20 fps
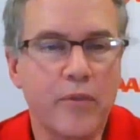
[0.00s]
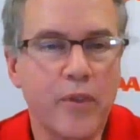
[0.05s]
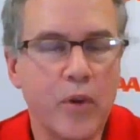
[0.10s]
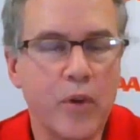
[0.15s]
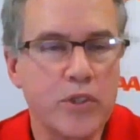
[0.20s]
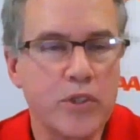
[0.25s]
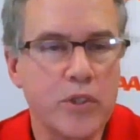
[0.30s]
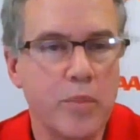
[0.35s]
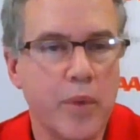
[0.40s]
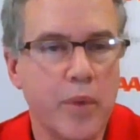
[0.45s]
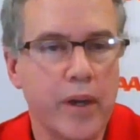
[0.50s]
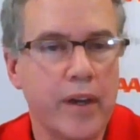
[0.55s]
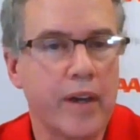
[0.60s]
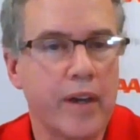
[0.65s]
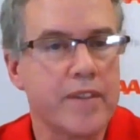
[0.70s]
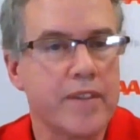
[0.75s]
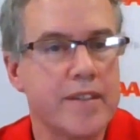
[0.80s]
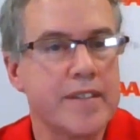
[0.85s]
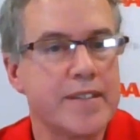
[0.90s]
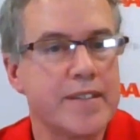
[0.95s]
folks who might
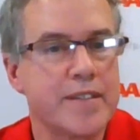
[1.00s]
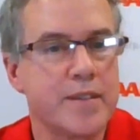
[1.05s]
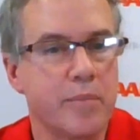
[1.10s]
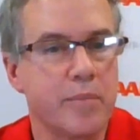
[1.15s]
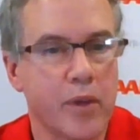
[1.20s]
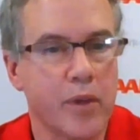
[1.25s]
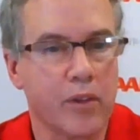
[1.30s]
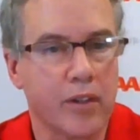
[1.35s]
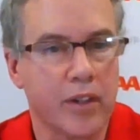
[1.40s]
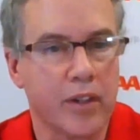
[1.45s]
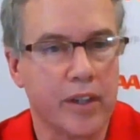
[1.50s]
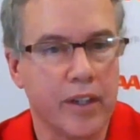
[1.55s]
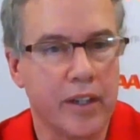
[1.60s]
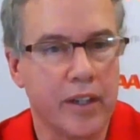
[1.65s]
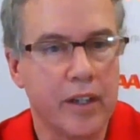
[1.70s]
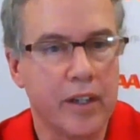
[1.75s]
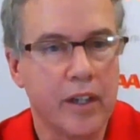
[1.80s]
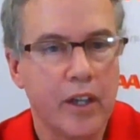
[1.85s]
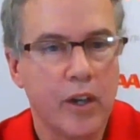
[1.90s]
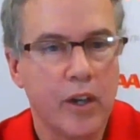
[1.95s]
have a
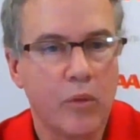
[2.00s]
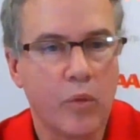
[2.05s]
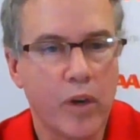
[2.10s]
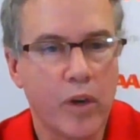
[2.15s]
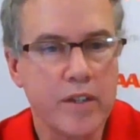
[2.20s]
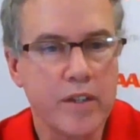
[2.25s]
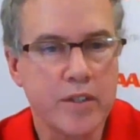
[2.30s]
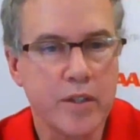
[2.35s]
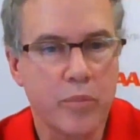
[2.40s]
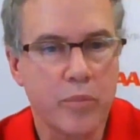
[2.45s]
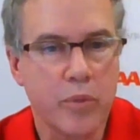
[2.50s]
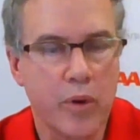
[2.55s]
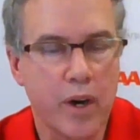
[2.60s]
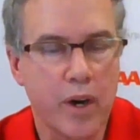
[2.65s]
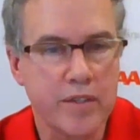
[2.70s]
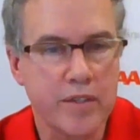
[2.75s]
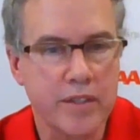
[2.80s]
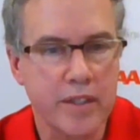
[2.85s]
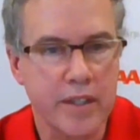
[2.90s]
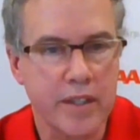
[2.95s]
disability, what is the
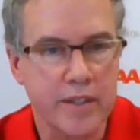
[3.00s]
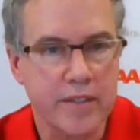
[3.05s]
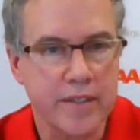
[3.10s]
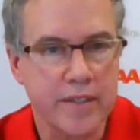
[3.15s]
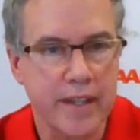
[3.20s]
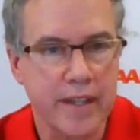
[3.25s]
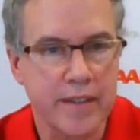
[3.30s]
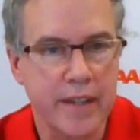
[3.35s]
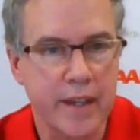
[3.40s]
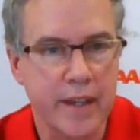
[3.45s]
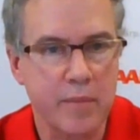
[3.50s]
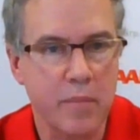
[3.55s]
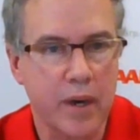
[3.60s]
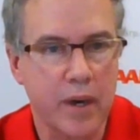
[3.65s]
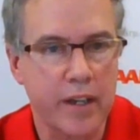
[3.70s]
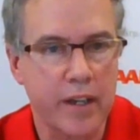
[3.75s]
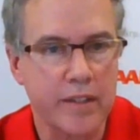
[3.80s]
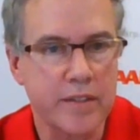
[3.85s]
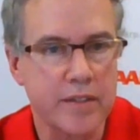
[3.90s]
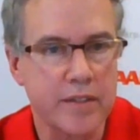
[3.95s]
process that they
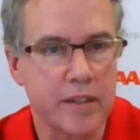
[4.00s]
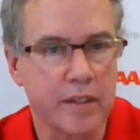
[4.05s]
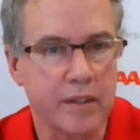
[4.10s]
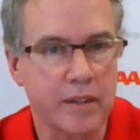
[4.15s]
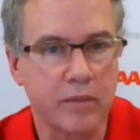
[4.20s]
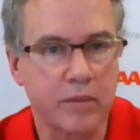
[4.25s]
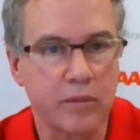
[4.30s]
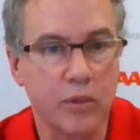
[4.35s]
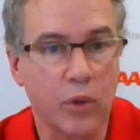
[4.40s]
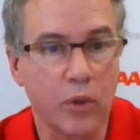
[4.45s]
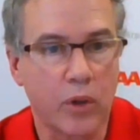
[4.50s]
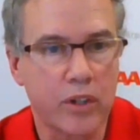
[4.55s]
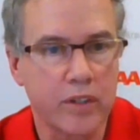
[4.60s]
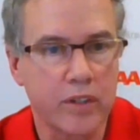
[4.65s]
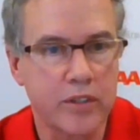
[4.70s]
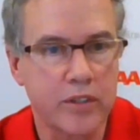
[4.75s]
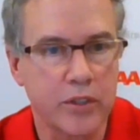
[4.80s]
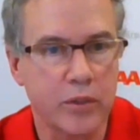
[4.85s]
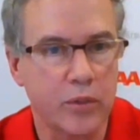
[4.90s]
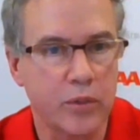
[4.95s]
might look
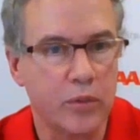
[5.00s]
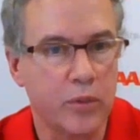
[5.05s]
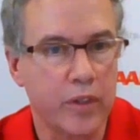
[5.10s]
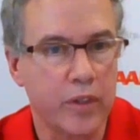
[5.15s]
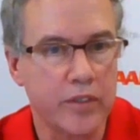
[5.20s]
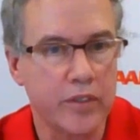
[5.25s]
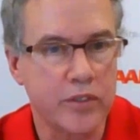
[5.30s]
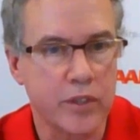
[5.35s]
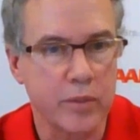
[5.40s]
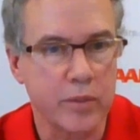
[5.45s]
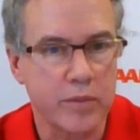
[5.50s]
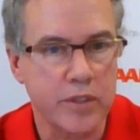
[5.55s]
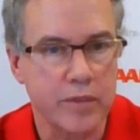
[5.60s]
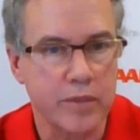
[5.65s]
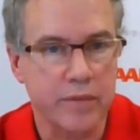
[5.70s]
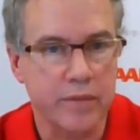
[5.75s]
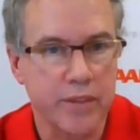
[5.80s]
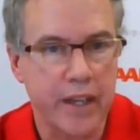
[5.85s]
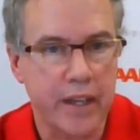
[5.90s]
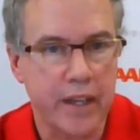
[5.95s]
to in terms
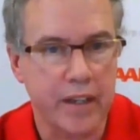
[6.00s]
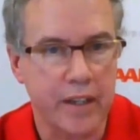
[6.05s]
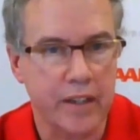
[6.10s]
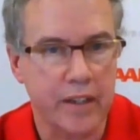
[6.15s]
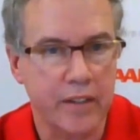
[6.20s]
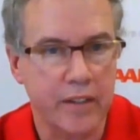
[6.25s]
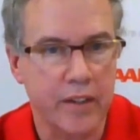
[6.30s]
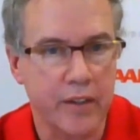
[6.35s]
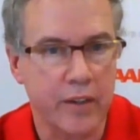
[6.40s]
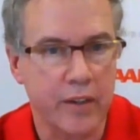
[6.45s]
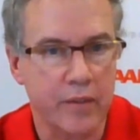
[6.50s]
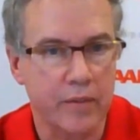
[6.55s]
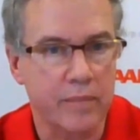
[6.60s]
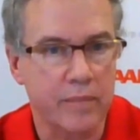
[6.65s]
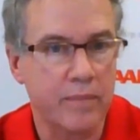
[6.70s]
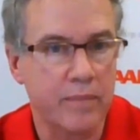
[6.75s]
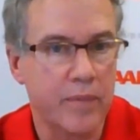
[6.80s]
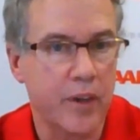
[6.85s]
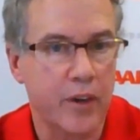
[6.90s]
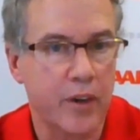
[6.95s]
of getting their
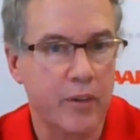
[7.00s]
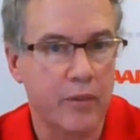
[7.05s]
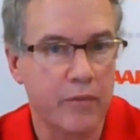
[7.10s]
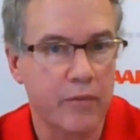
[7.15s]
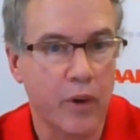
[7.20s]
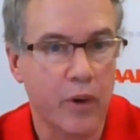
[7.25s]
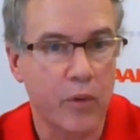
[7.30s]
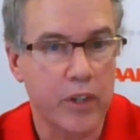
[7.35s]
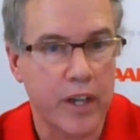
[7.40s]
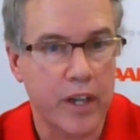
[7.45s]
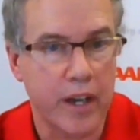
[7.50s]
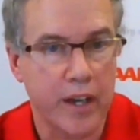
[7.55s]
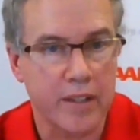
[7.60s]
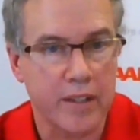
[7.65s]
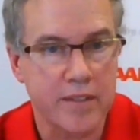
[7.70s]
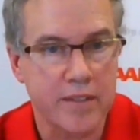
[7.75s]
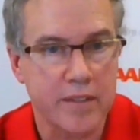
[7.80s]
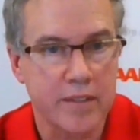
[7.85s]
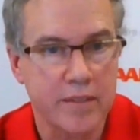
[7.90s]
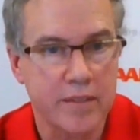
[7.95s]
vote
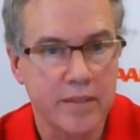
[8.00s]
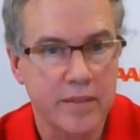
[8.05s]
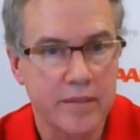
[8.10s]
cast?